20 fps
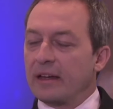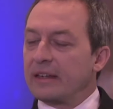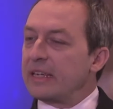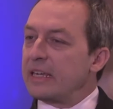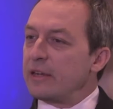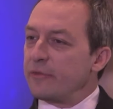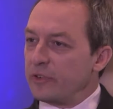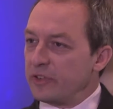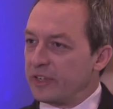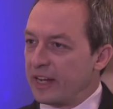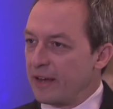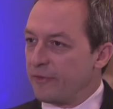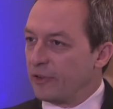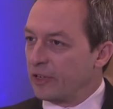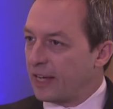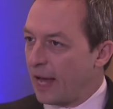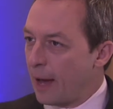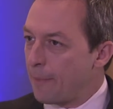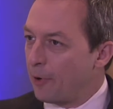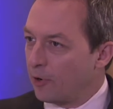Even
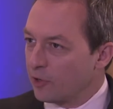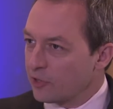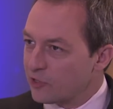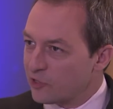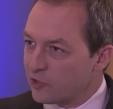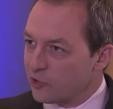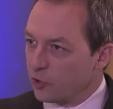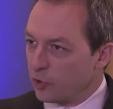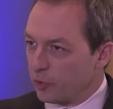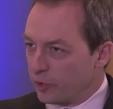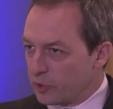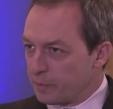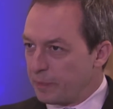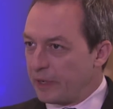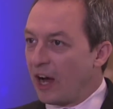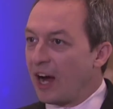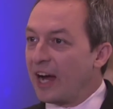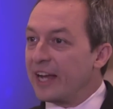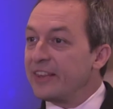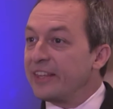David Kapos, who was
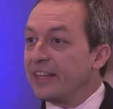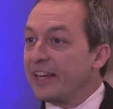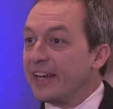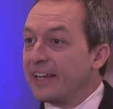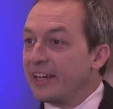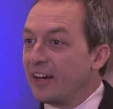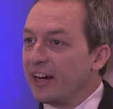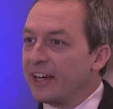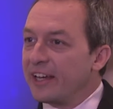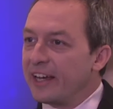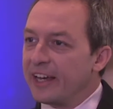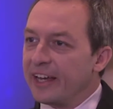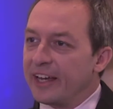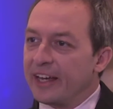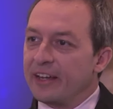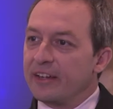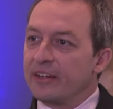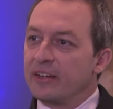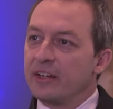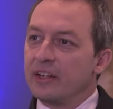behind the
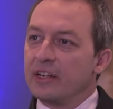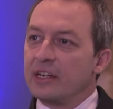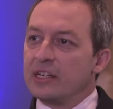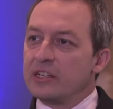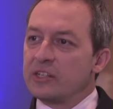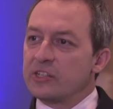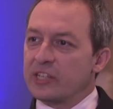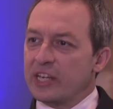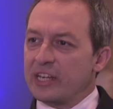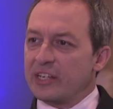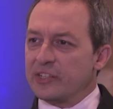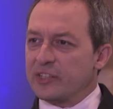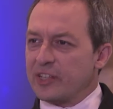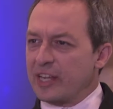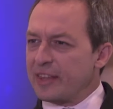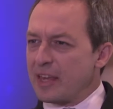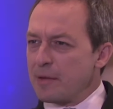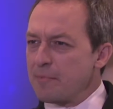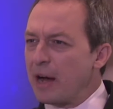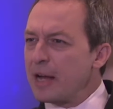AIA, says
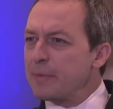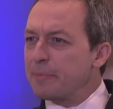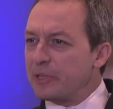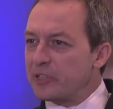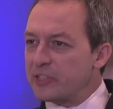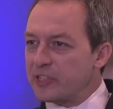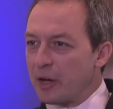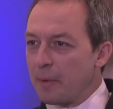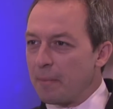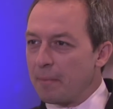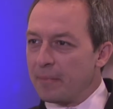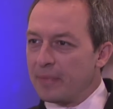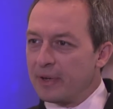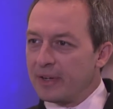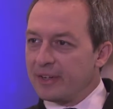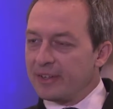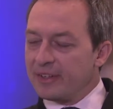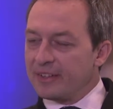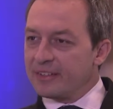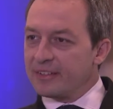that there might be some
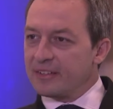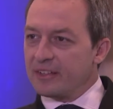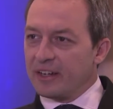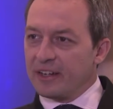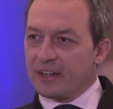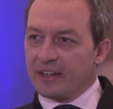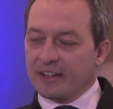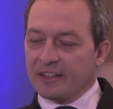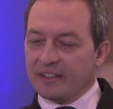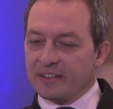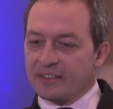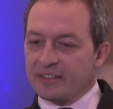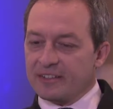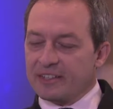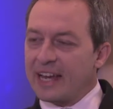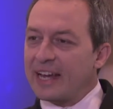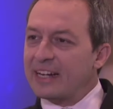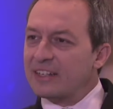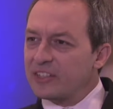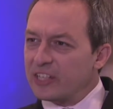
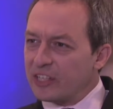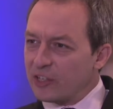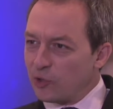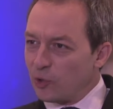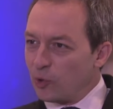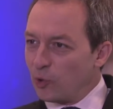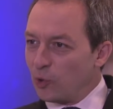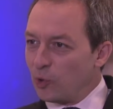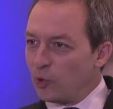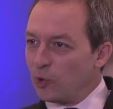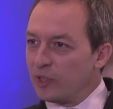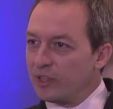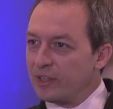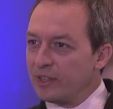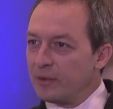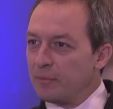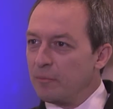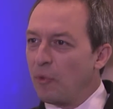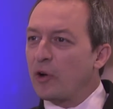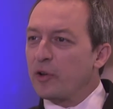tactical
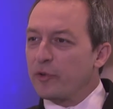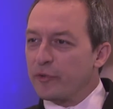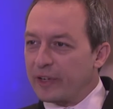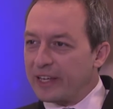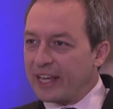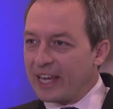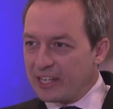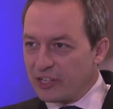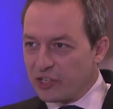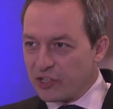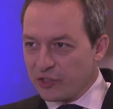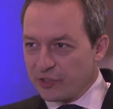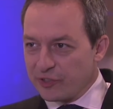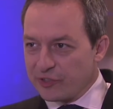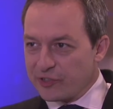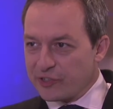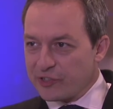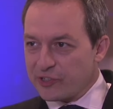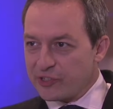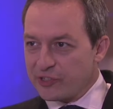
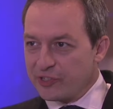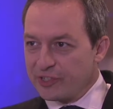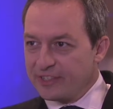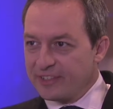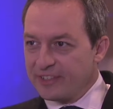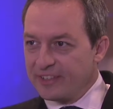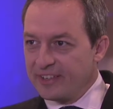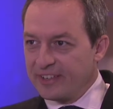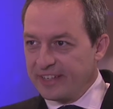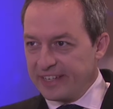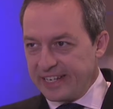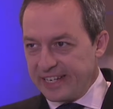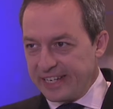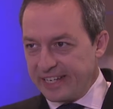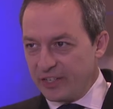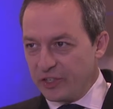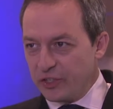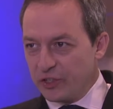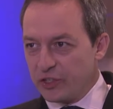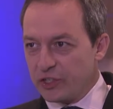modifications
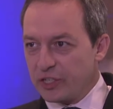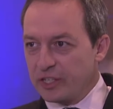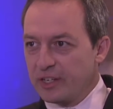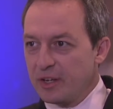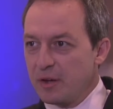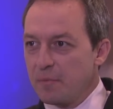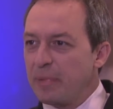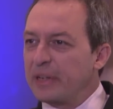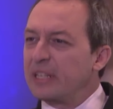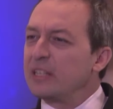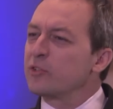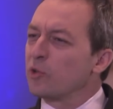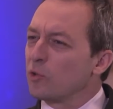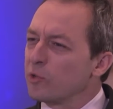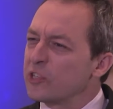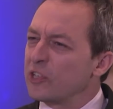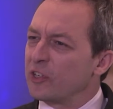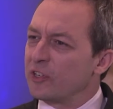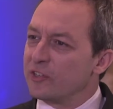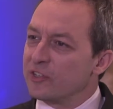needed. But he's
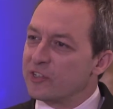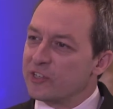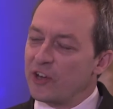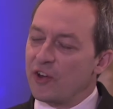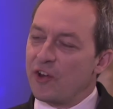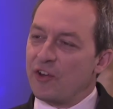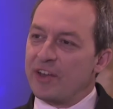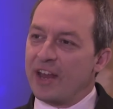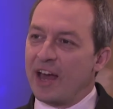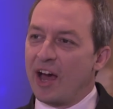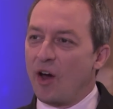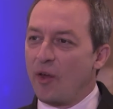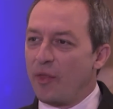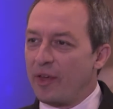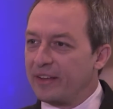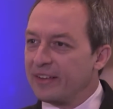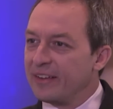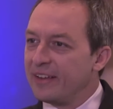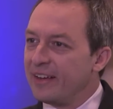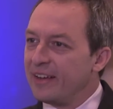also concerned now
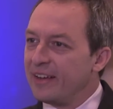that